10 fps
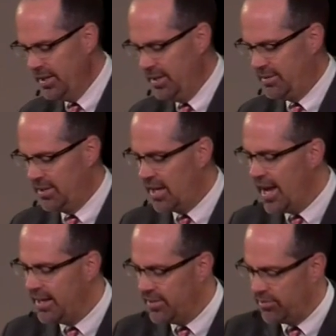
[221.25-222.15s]
into the
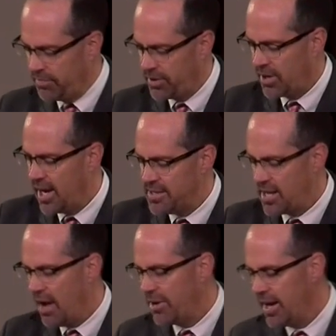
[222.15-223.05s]
likeness of Christ?
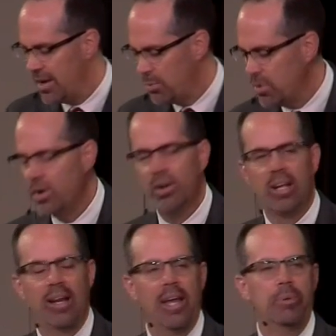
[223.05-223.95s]
How can I
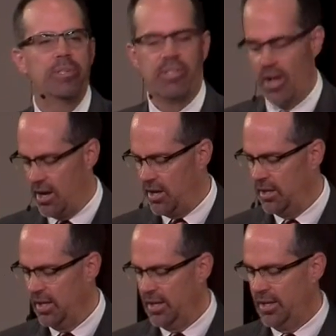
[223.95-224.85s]
work like we saw
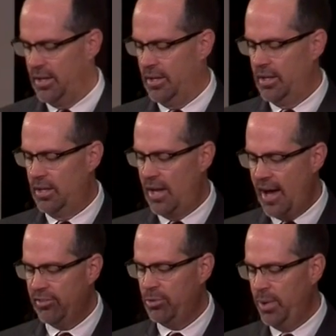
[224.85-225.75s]

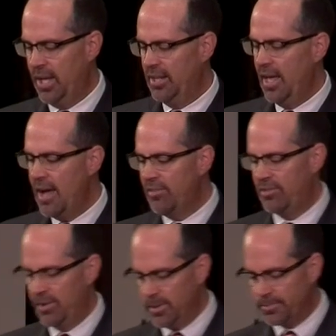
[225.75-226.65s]
last week? And the
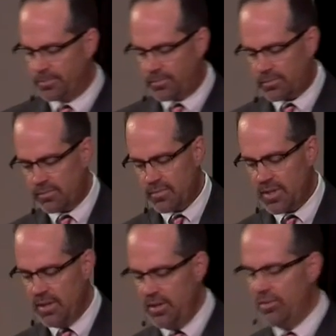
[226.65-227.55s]
answer
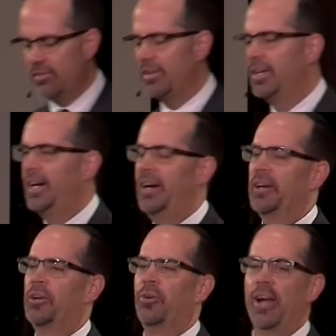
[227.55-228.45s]
is uh,
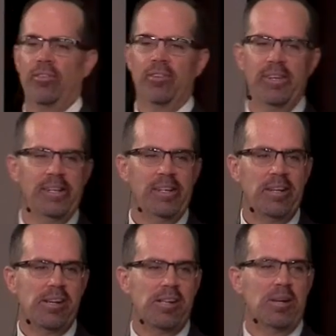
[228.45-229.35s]
grace.
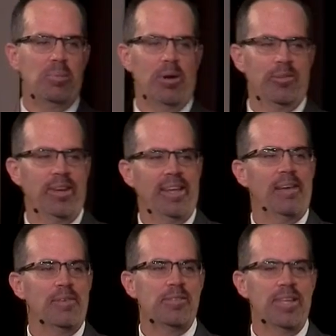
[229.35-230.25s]
Paul's going to
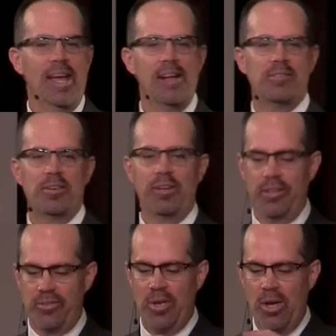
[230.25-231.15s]
give us the
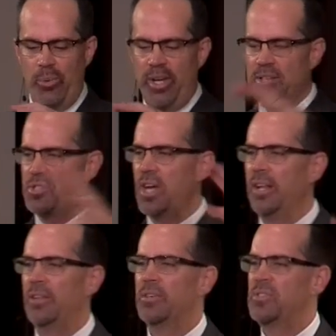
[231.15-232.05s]
answer. Is we could
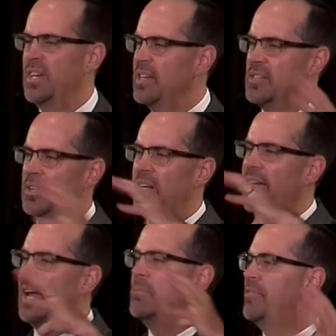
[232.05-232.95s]
study those things and
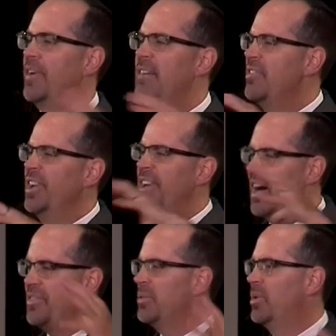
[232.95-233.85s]
look at them forever, and
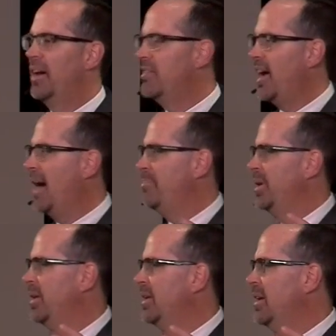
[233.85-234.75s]
nothing will ever
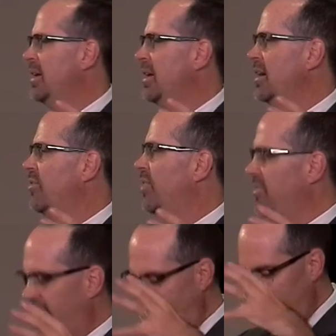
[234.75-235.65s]
happen. And he
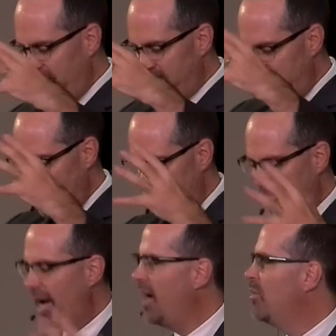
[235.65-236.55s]
says, here is the
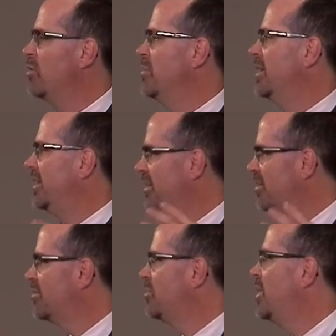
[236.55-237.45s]
empowerment. Here
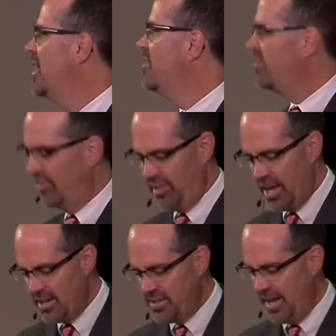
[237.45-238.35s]
is the way this is
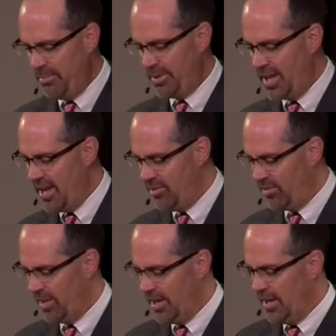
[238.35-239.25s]
going to take
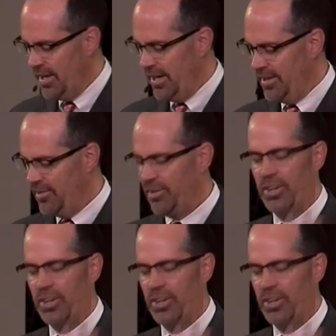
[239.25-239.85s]
place. It is